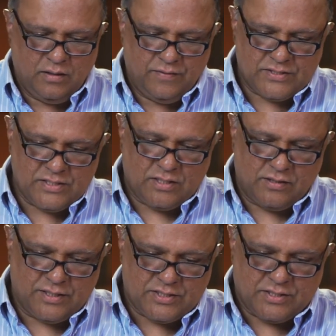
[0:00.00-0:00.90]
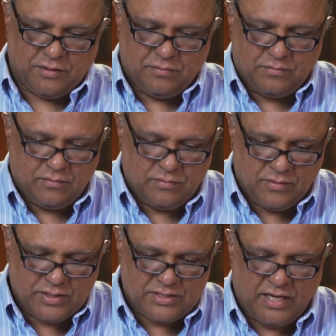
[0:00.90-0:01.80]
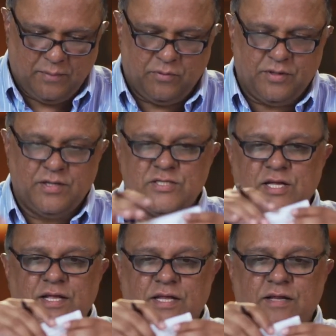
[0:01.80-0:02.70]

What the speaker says: This is a listing. This table is an